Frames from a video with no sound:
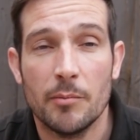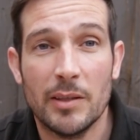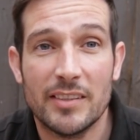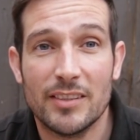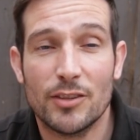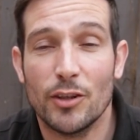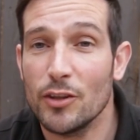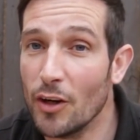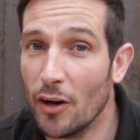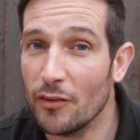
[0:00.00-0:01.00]
Mrs.
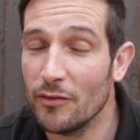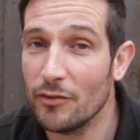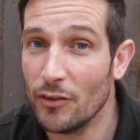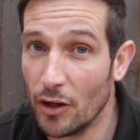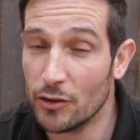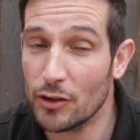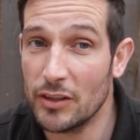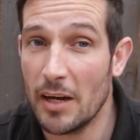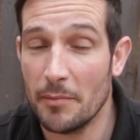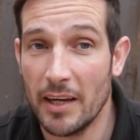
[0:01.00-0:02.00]
Stu, not
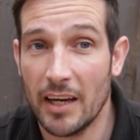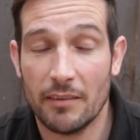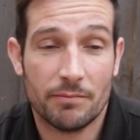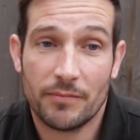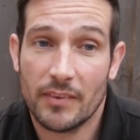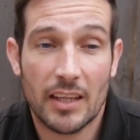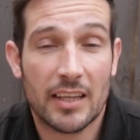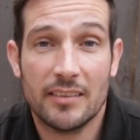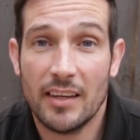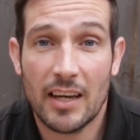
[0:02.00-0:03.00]
just yet, mate.
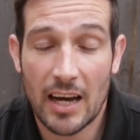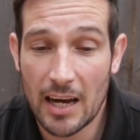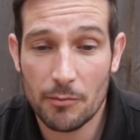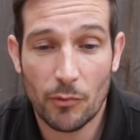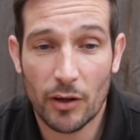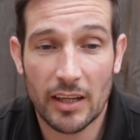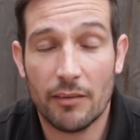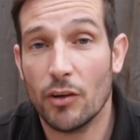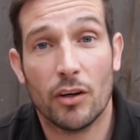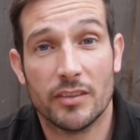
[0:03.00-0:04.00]
Like I say, I've
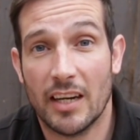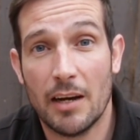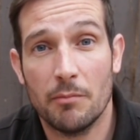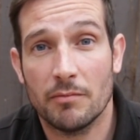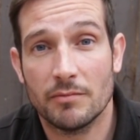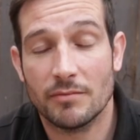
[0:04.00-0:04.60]
not got time.